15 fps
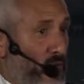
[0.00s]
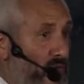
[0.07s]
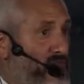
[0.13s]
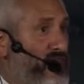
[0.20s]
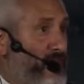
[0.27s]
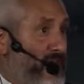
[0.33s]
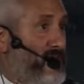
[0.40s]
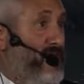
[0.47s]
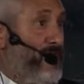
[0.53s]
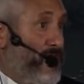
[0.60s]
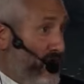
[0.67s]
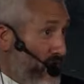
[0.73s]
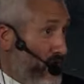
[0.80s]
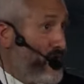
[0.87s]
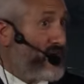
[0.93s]
We should be
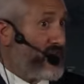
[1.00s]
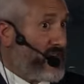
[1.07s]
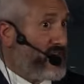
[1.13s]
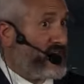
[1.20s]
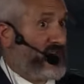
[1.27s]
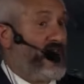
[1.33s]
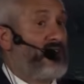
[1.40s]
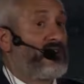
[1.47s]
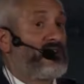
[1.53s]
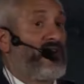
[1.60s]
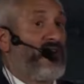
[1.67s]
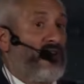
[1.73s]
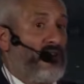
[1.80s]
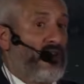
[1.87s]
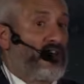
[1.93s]
familiar with these things.
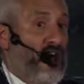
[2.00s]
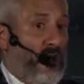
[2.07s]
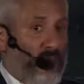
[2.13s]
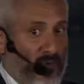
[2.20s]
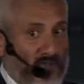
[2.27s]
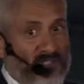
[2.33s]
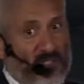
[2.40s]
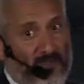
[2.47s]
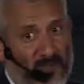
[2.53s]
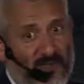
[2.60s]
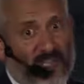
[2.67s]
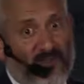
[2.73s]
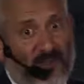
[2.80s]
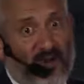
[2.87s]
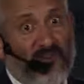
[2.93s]
These are
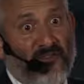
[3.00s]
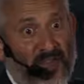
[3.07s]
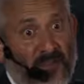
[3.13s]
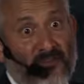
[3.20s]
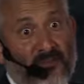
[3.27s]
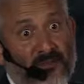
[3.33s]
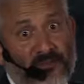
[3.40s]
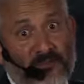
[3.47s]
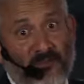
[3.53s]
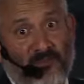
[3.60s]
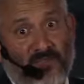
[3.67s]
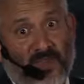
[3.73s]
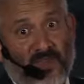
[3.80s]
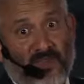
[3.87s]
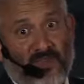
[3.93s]
principles of our faith.
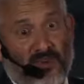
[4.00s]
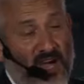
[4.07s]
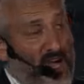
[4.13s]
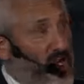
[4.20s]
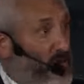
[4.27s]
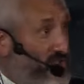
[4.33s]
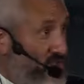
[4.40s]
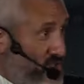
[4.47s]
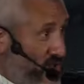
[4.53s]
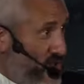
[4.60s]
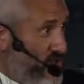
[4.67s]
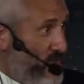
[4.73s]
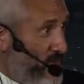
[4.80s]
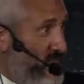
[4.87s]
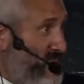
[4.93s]
They're not always
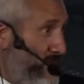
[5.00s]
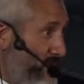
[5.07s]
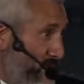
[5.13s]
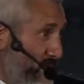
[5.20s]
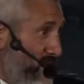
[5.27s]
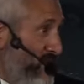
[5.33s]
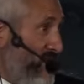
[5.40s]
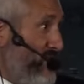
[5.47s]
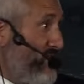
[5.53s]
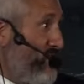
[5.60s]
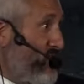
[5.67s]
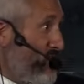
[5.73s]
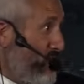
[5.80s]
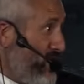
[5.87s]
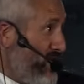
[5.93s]
taught to us. Some of them are contained in
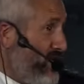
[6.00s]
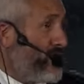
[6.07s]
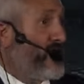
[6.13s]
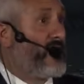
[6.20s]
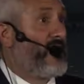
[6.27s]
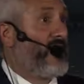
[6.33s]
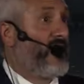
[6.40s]
the creed.